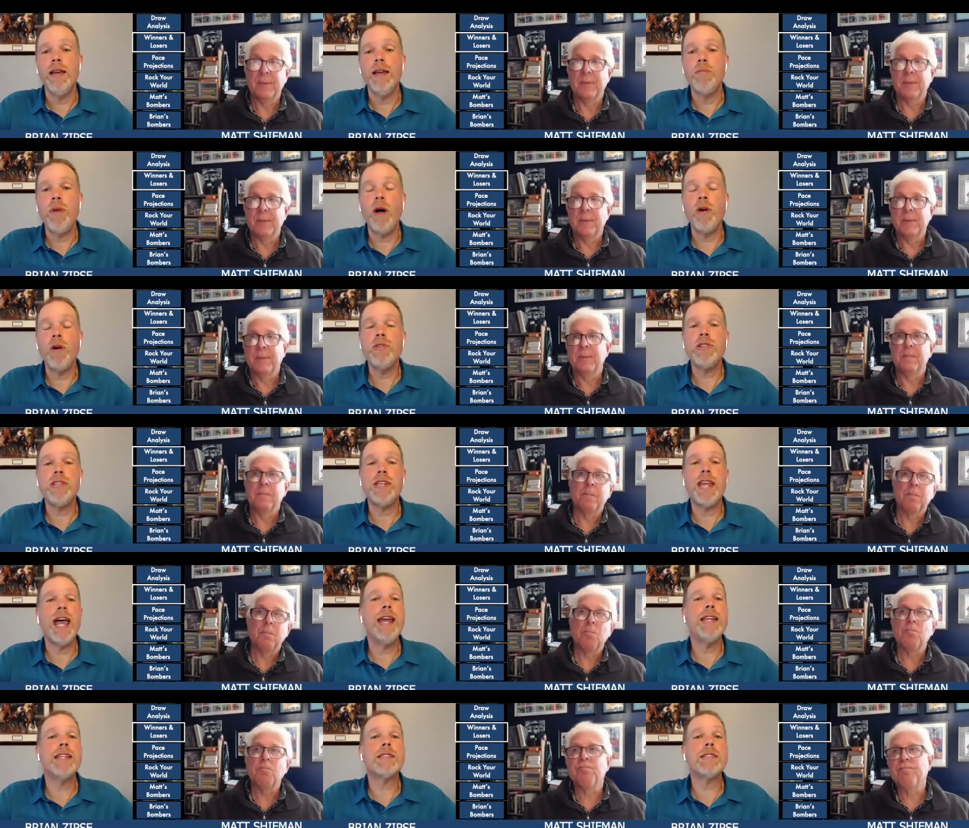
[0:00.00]
Speaker 1: Post
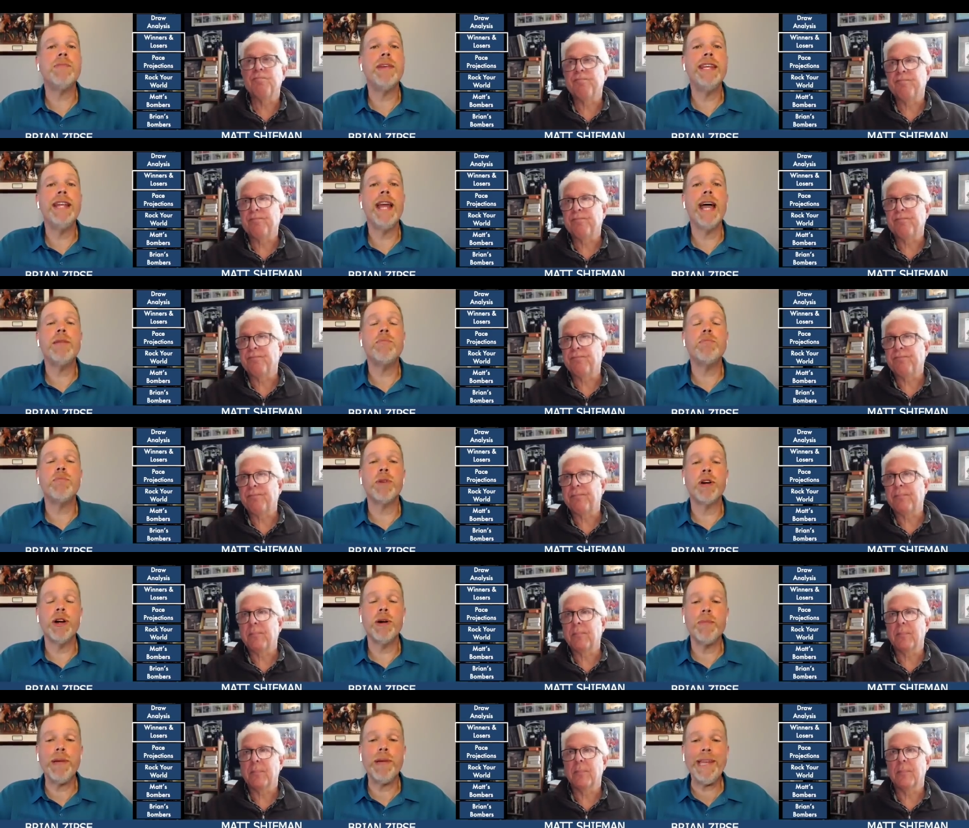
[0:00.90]
ten is midnight
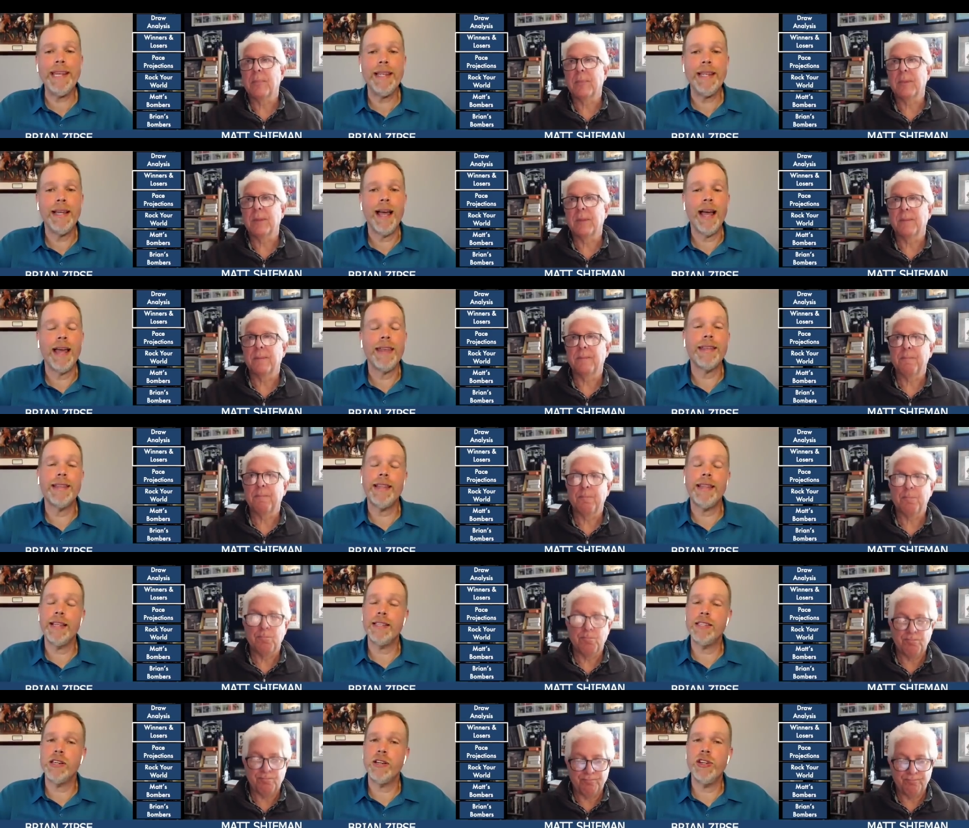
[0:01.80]
bourbon. I think
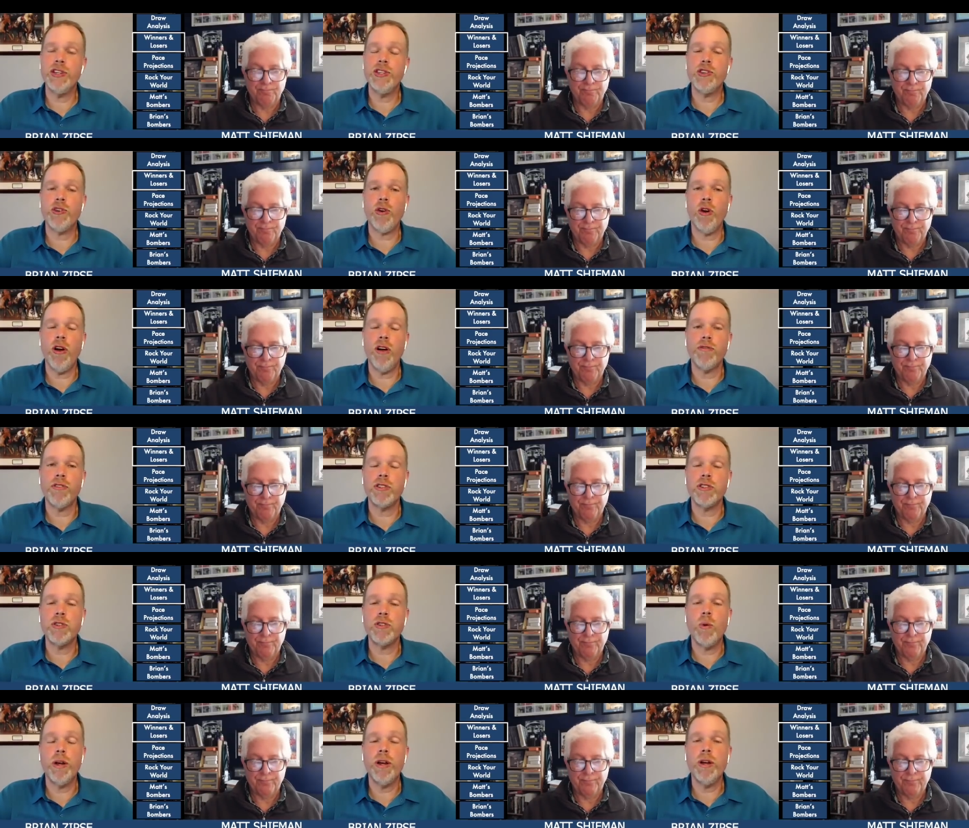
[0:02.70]
that's a good draw for a
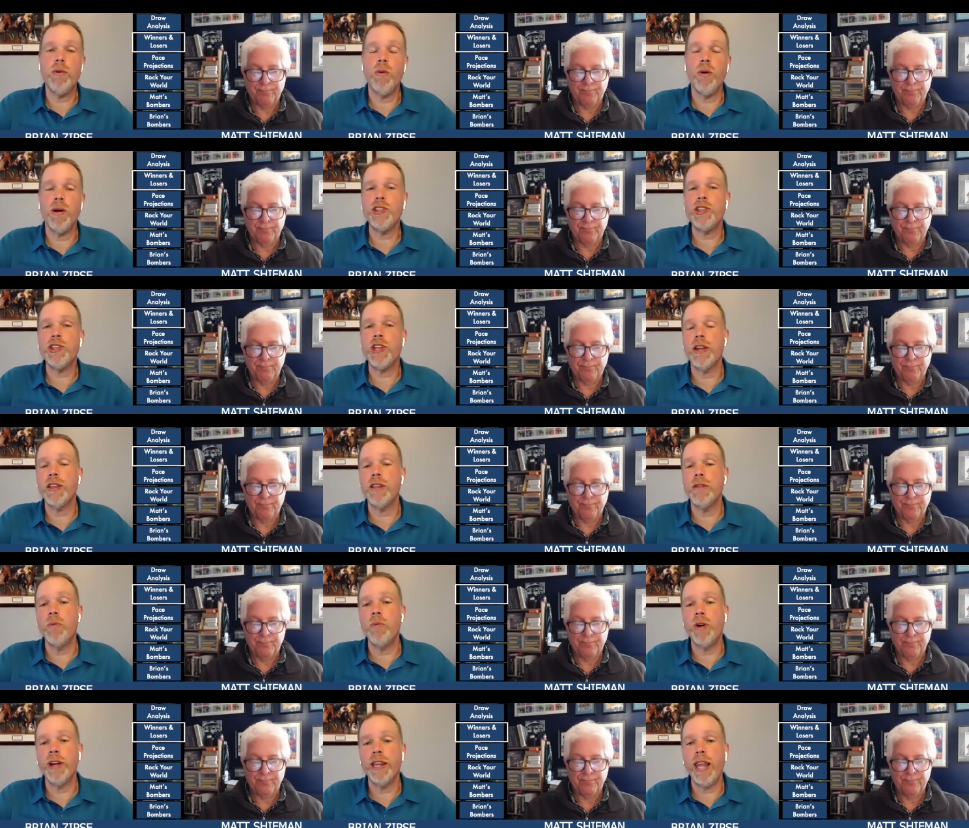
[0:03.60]
twenty to one shot on the
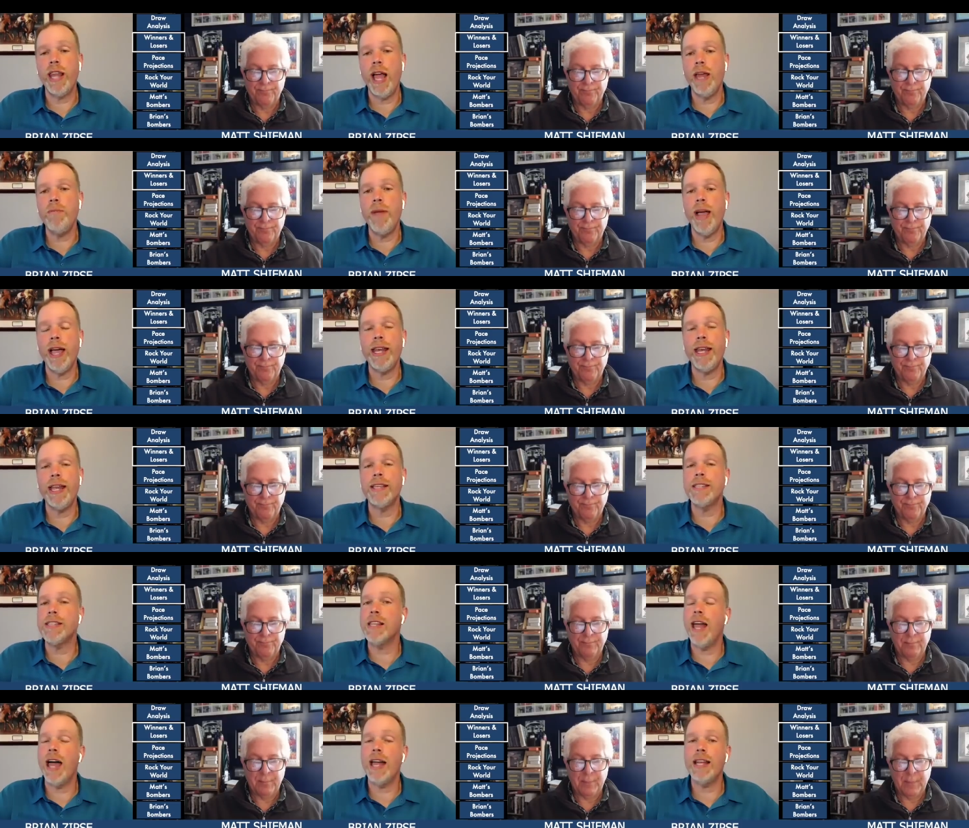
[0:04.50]
morning line. Matt, he has
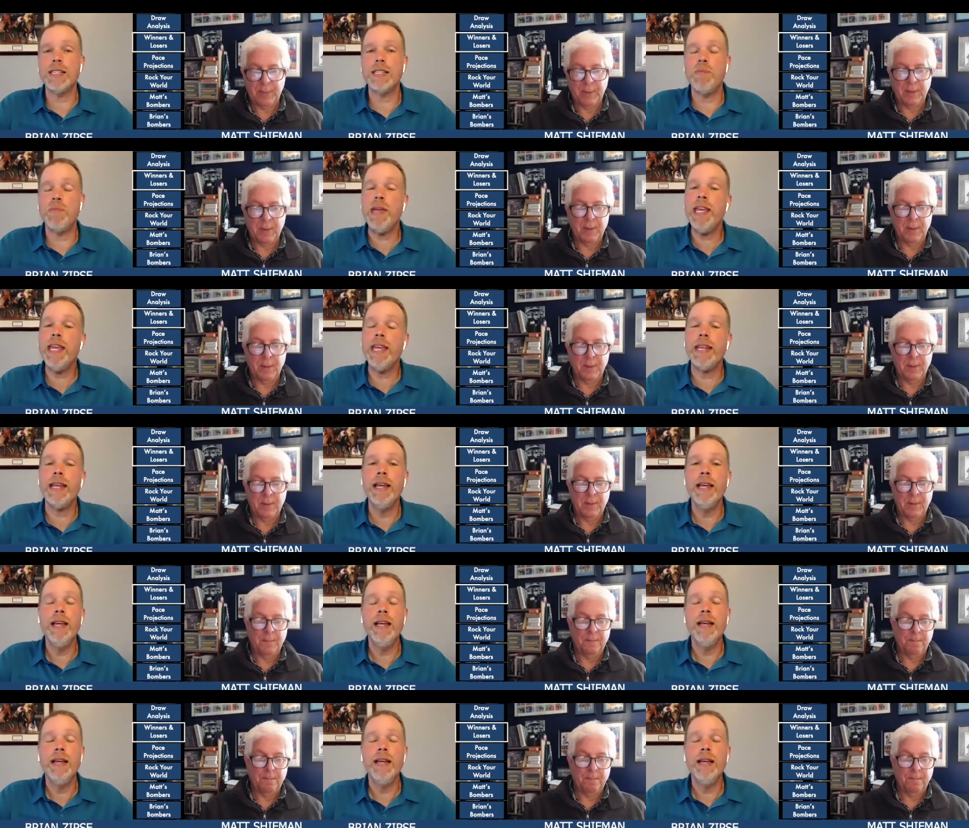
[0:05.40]
a lot of speed.